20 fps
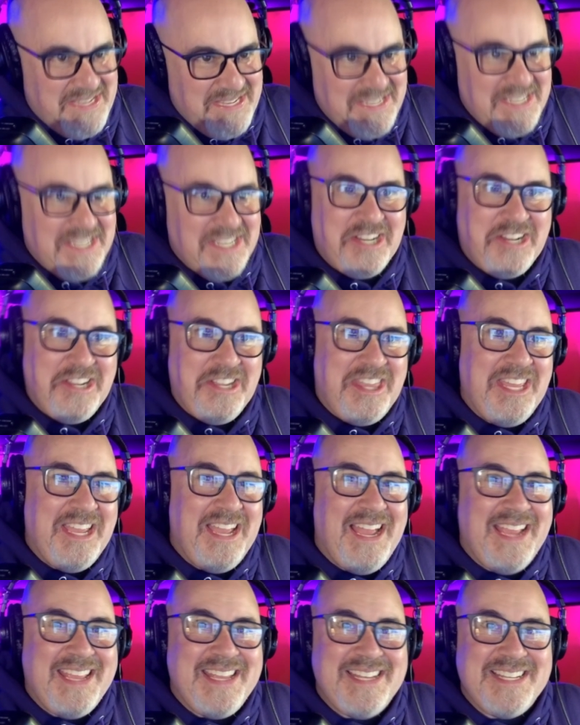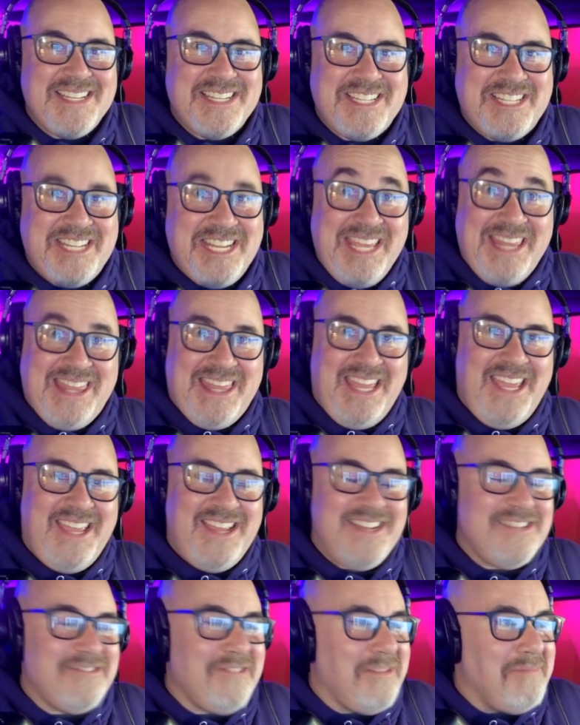good thing I can see
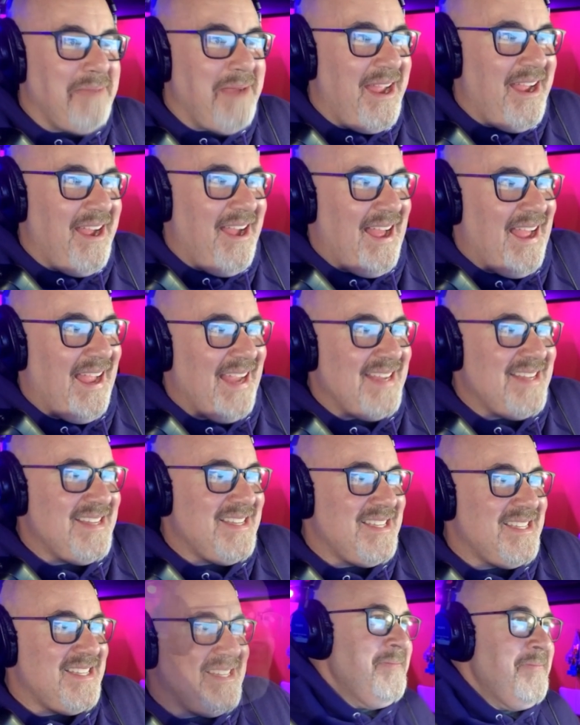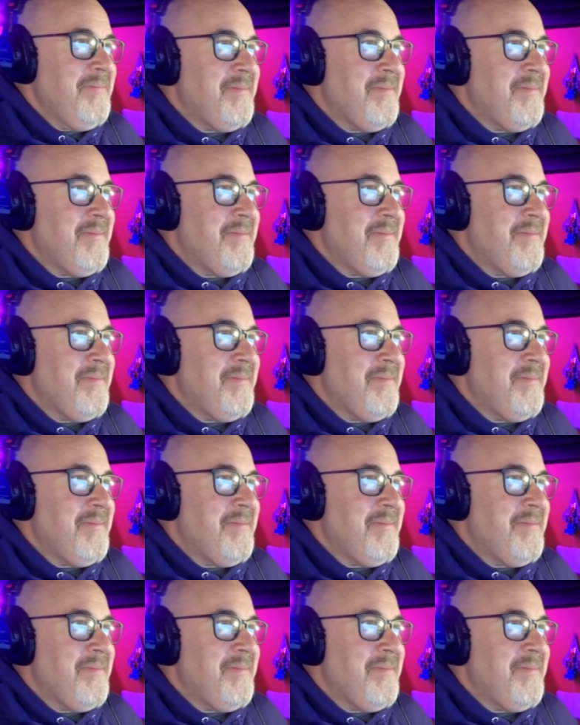things with my eyes.